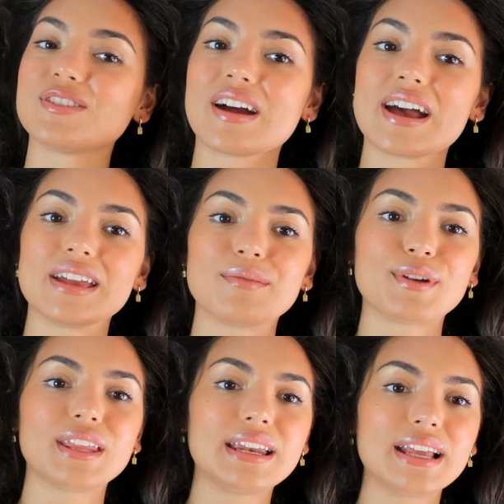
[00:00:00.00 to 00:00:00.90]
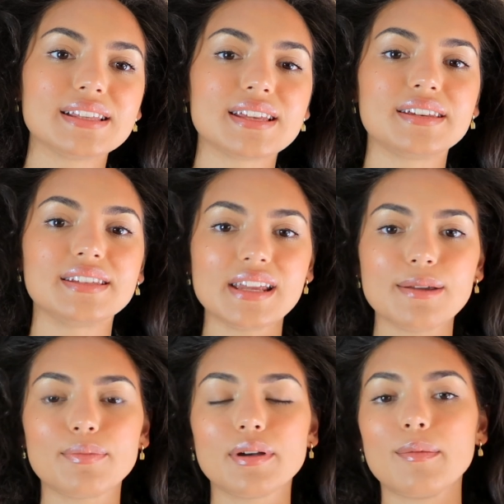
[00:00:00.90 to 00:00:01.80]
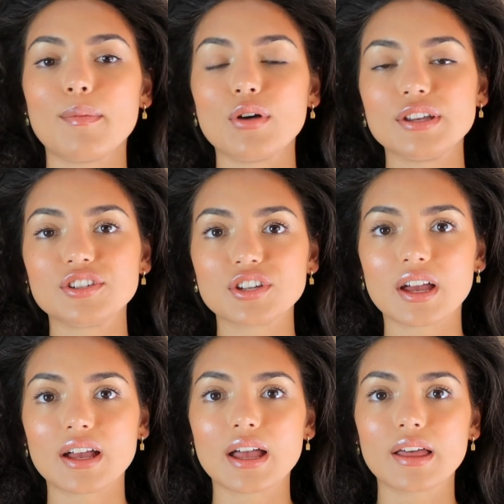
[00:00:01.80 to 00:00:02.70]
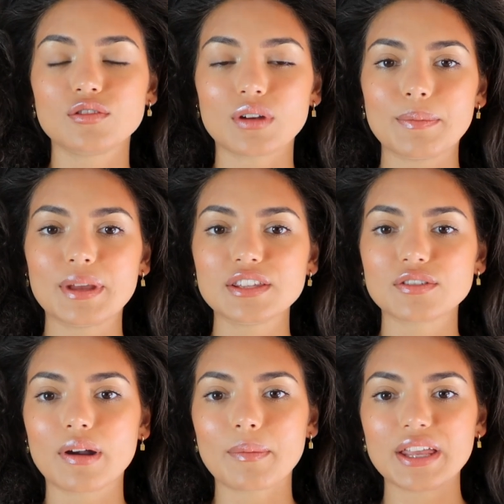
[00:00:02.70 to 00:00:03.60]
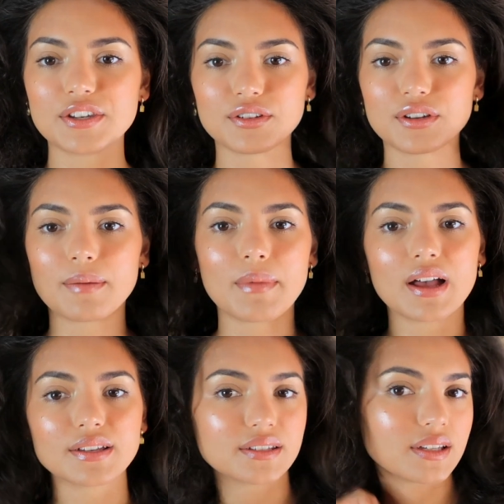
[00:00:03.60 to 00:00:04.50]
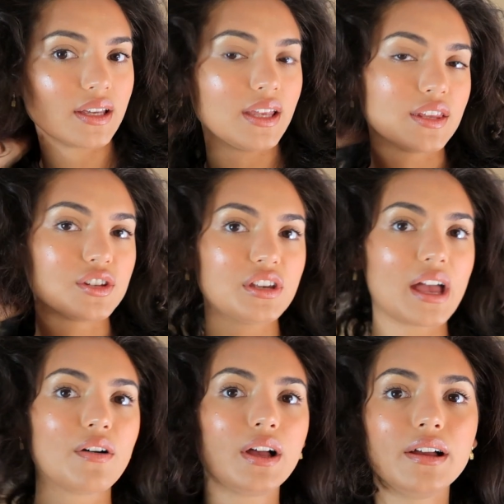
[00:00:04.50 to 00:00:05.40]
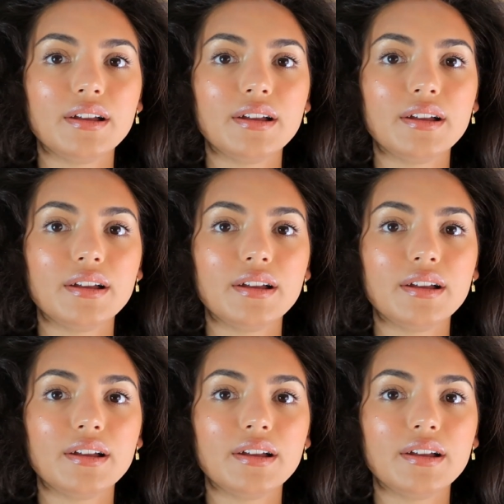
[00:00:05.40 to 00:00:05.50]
dry, it really needs a deep moisture treatment, so I might do a mask in the shower.